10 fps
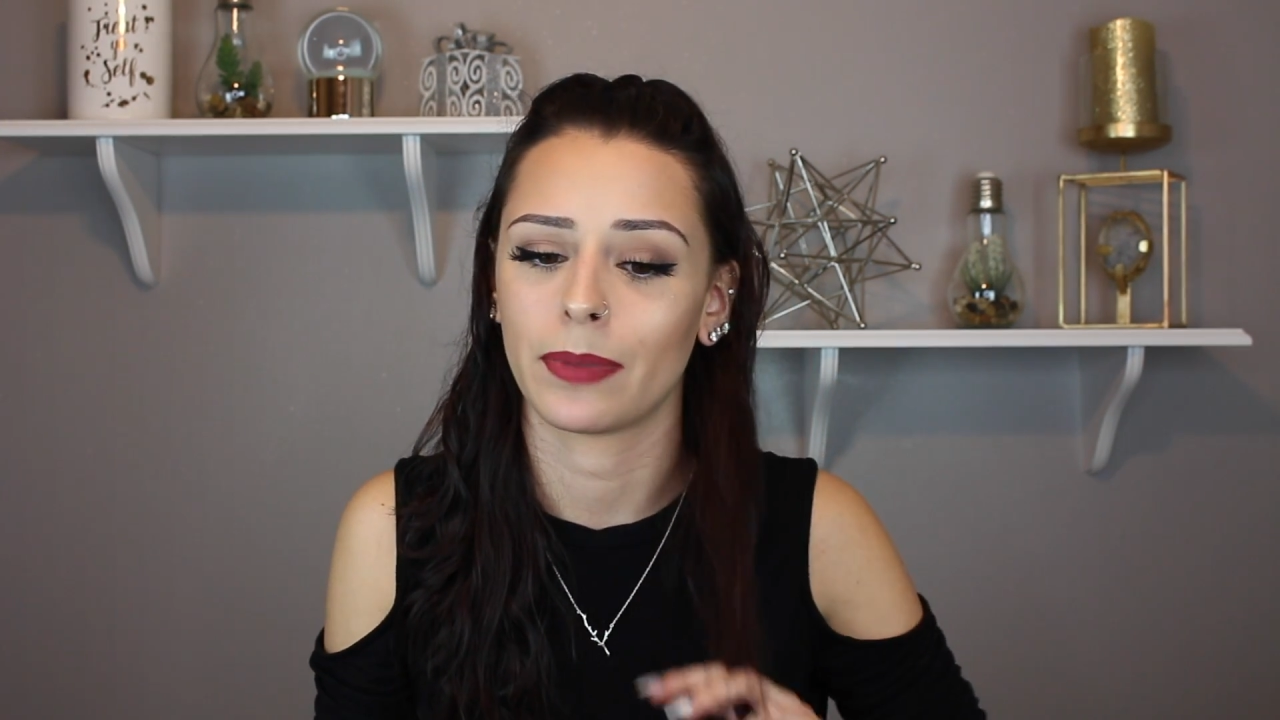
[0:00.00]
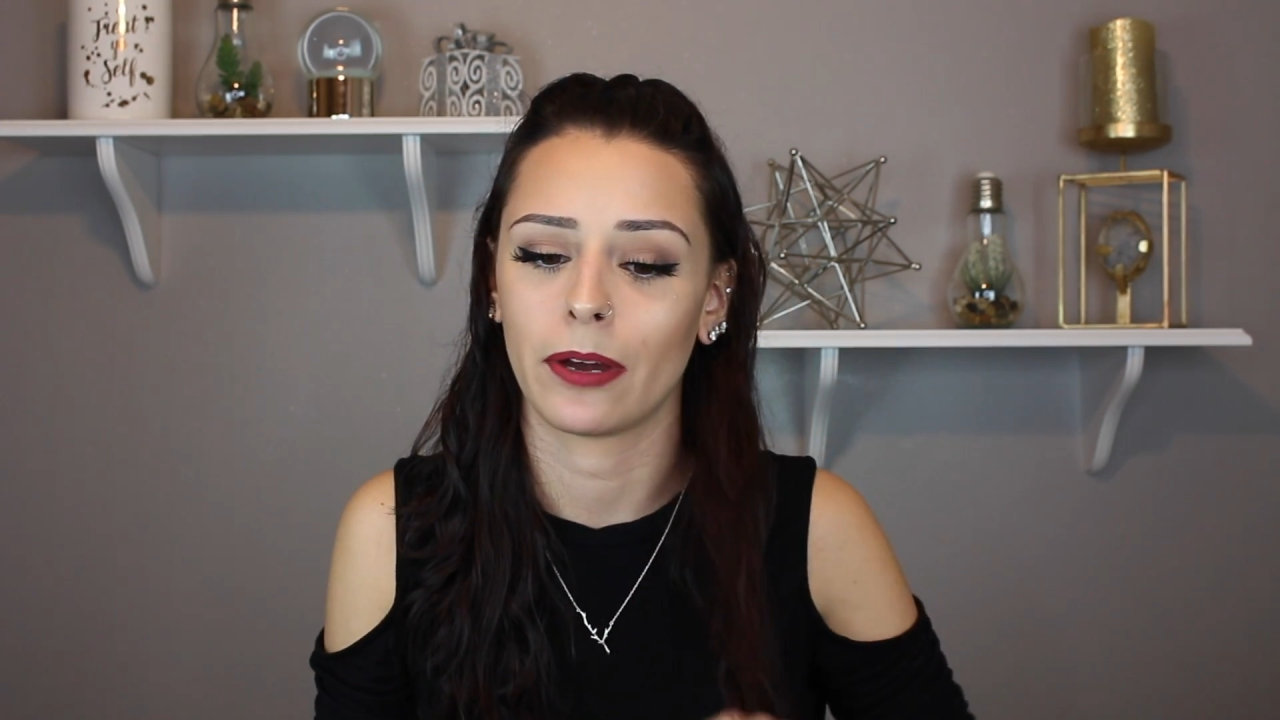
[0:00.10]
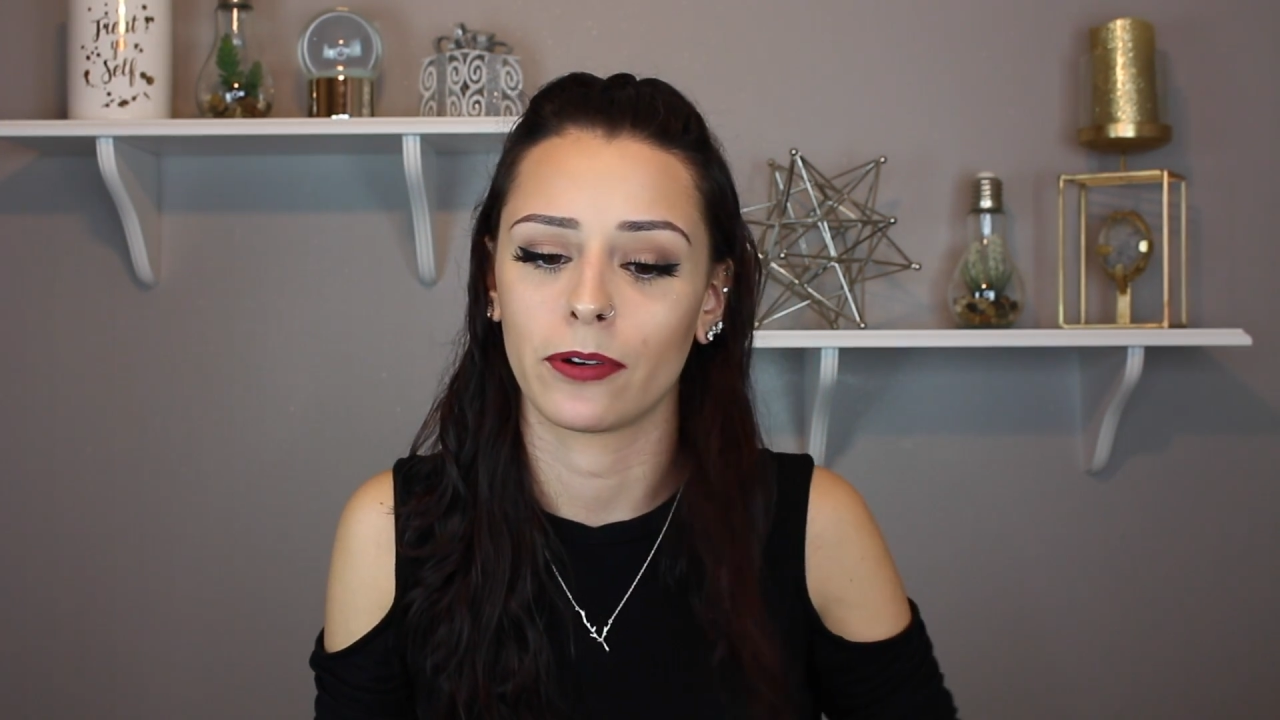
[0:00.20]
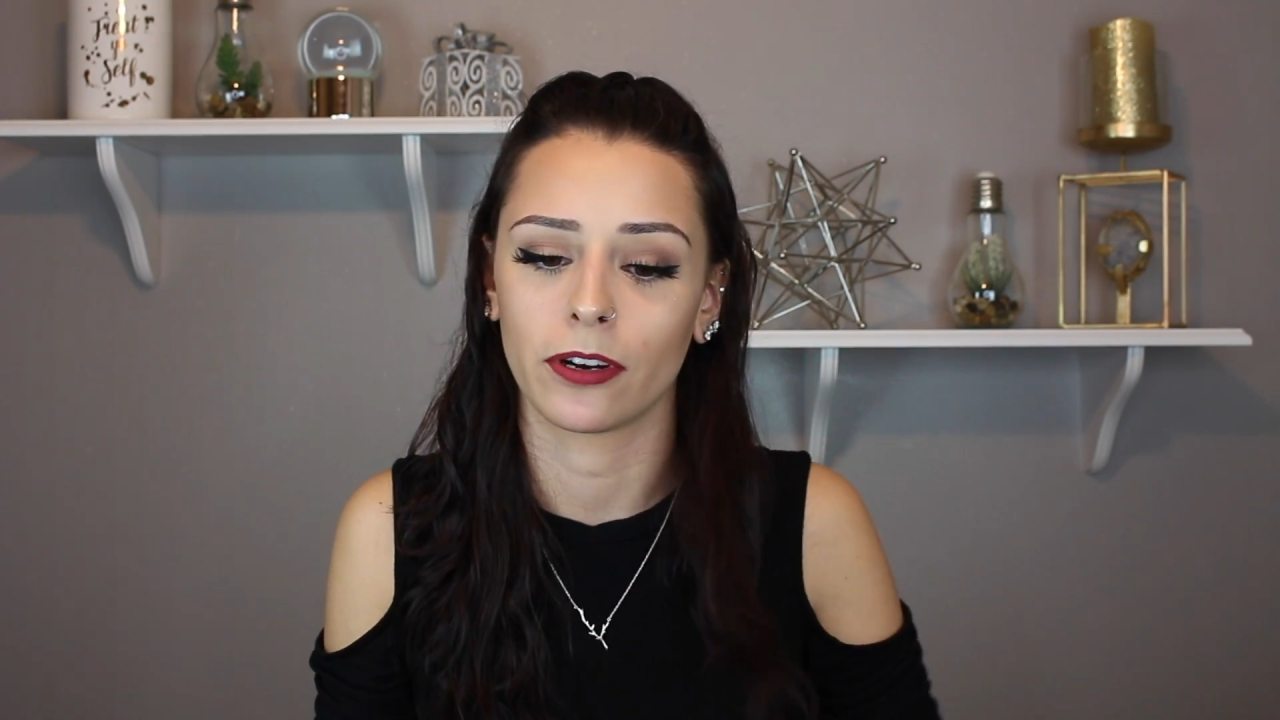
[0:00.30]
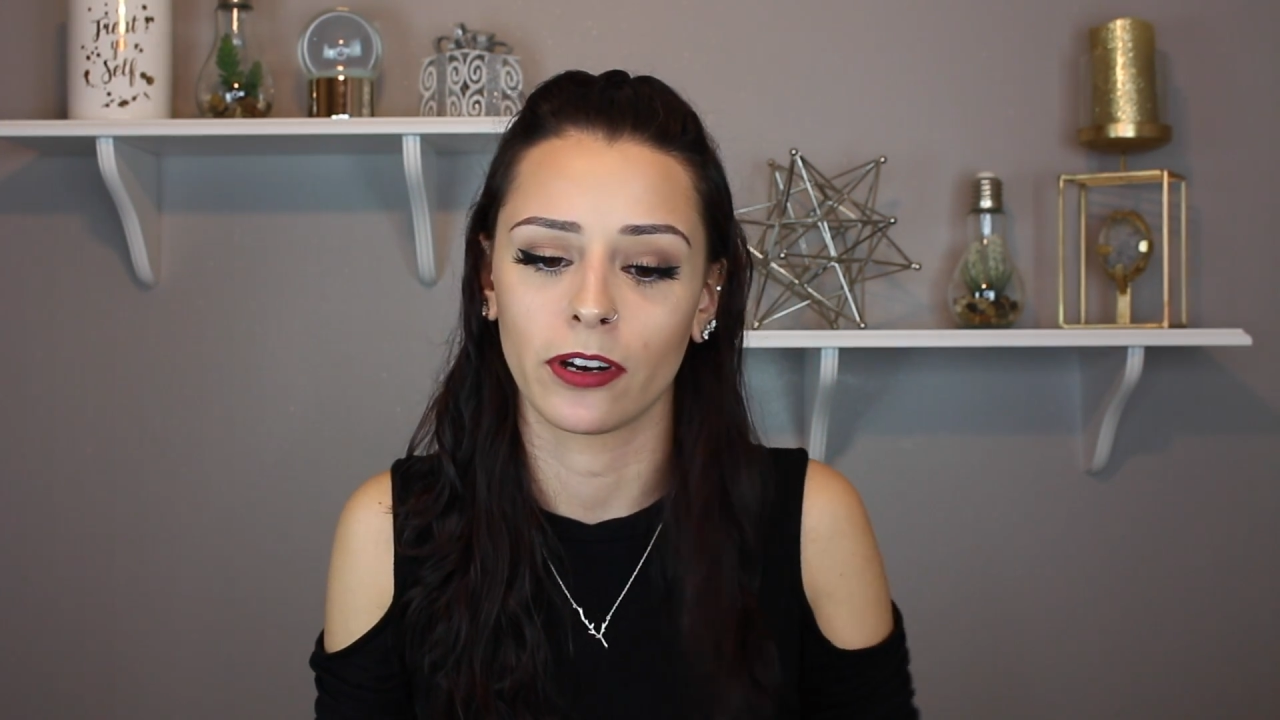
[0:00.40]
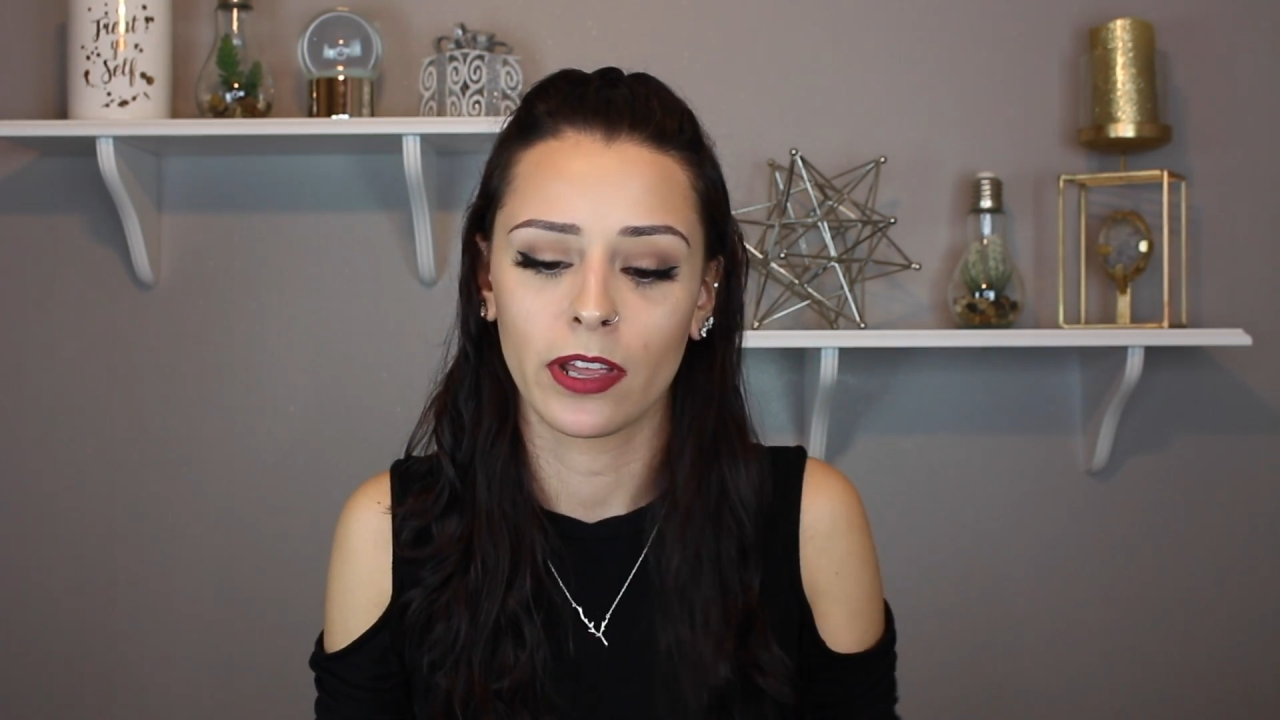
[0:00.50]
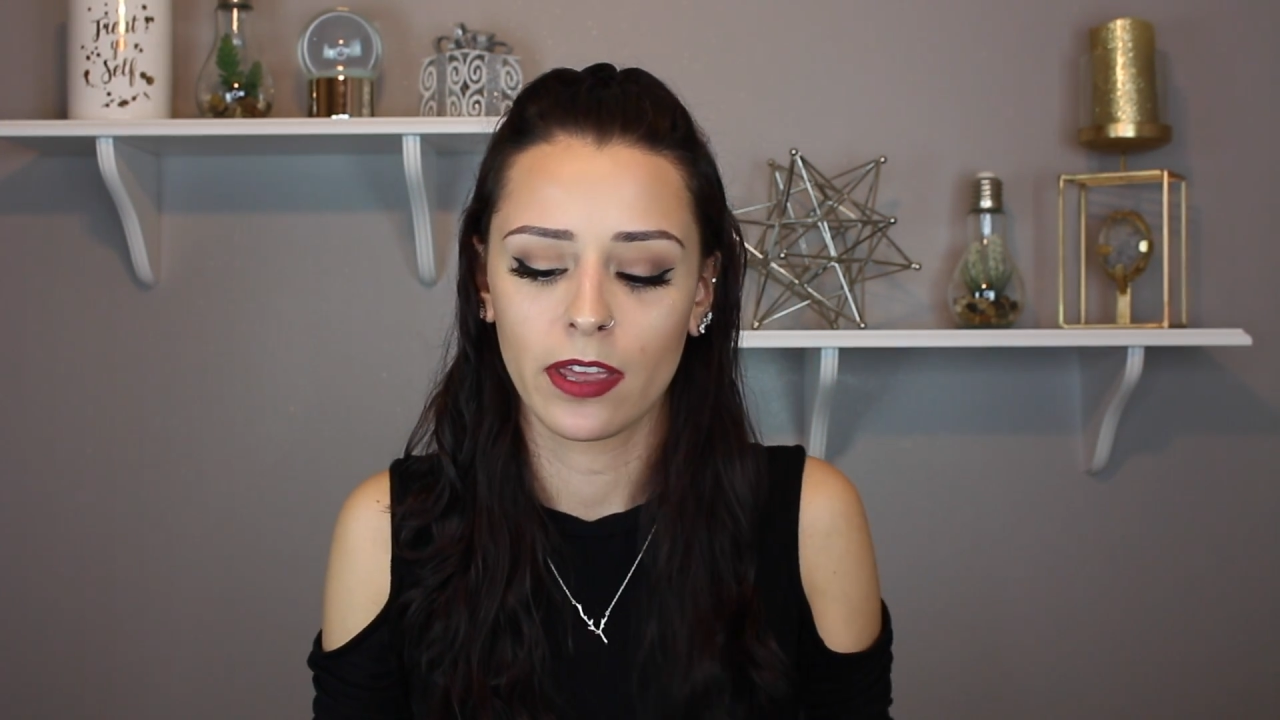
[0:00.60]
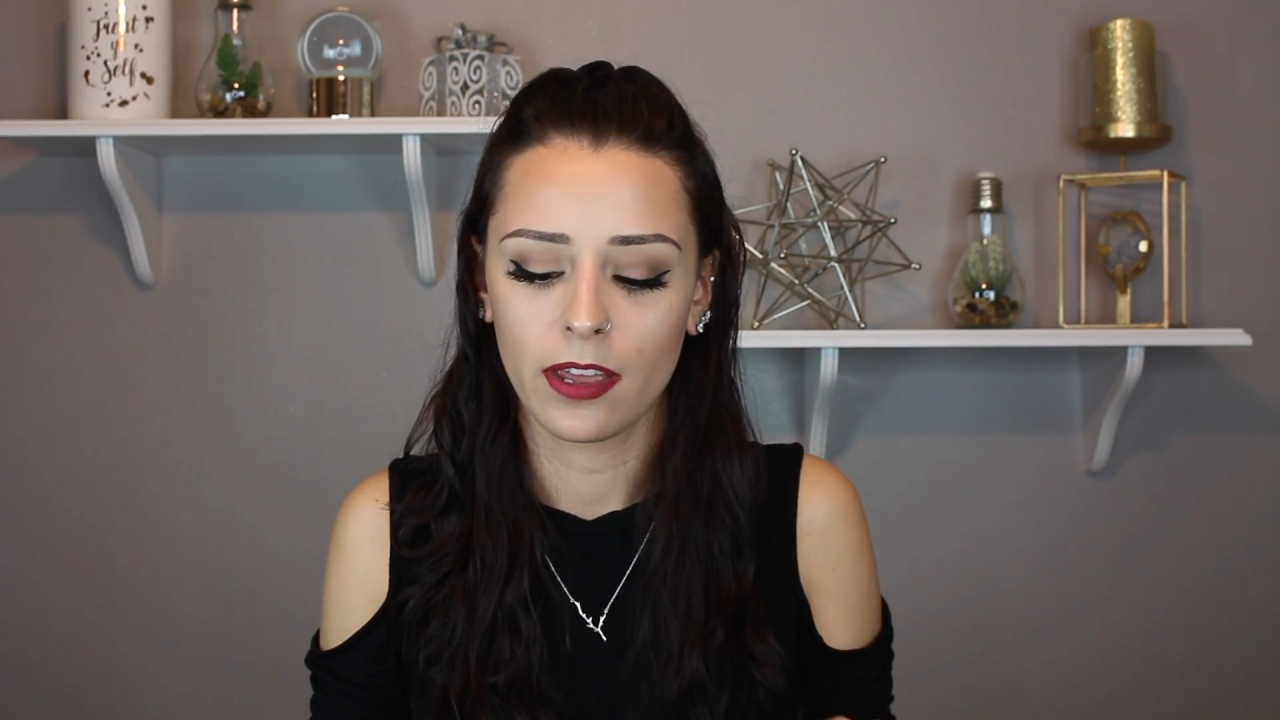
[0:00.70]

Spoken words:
powder.